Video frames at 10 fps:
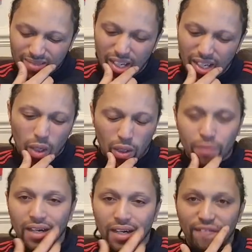Harsh,
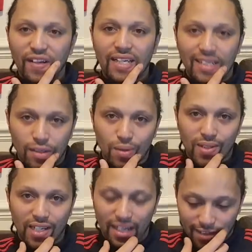man. I think he does
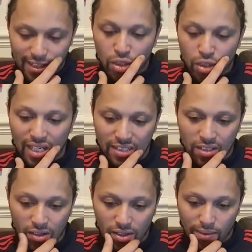care. He tries
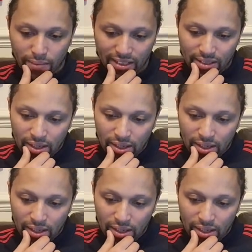hard, man.